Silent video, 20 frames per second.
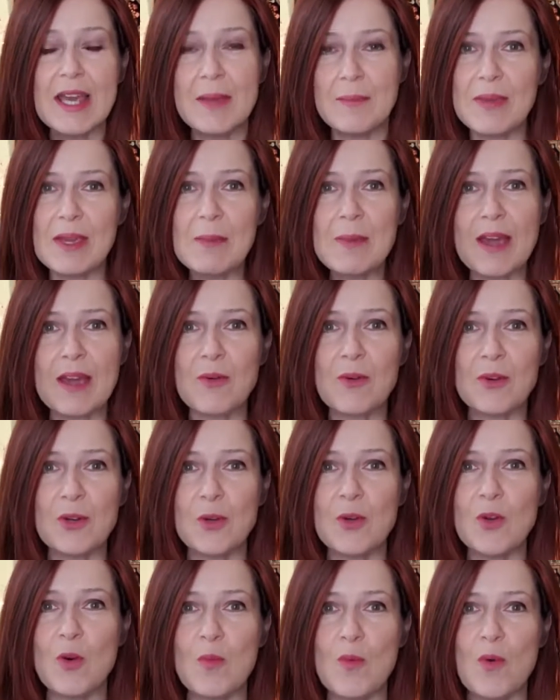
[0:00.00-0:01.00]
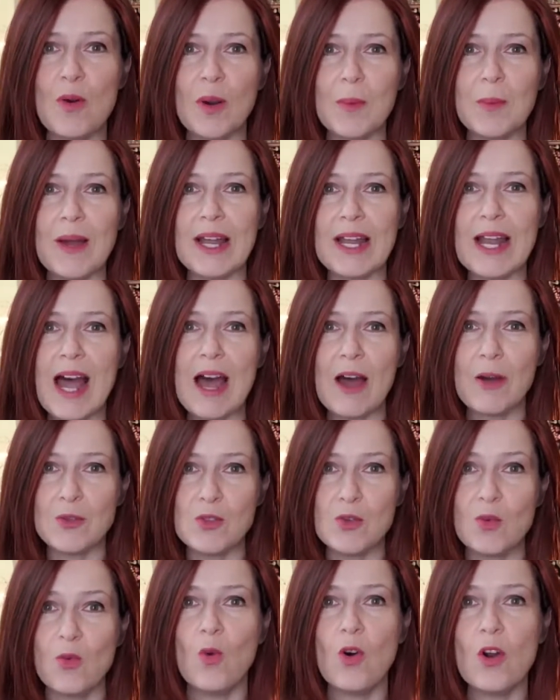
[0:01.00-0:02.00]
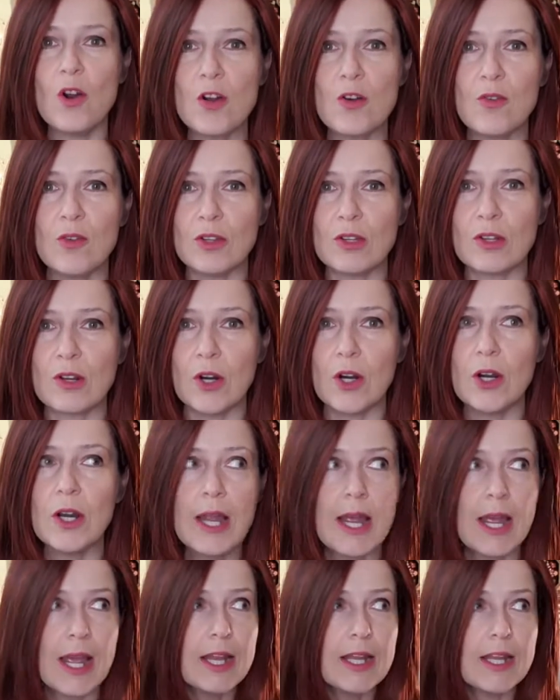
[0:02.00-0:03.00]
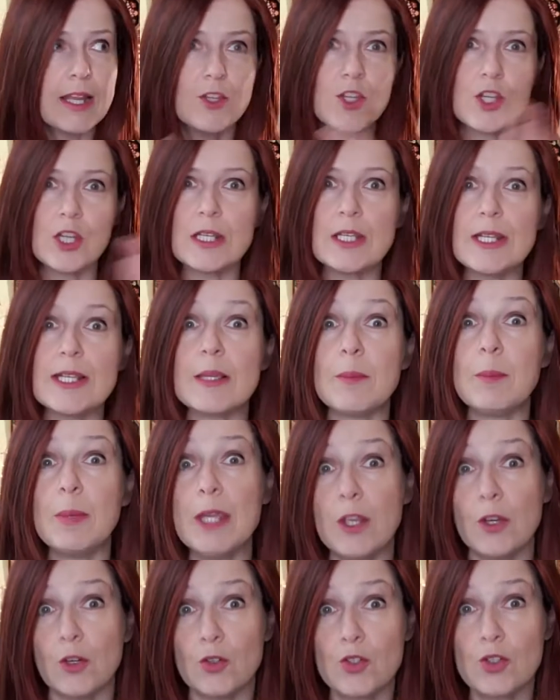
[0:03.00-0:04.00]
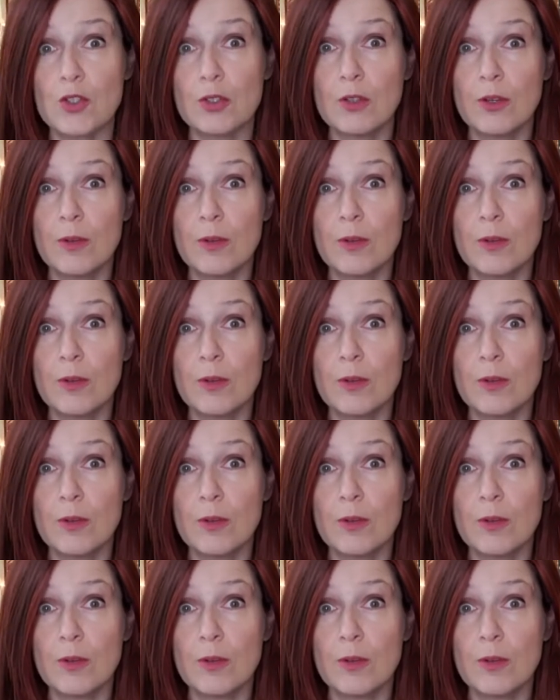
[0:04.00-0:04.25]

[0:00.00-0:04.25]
maybe I want to know more about how to work with her, and then she disappears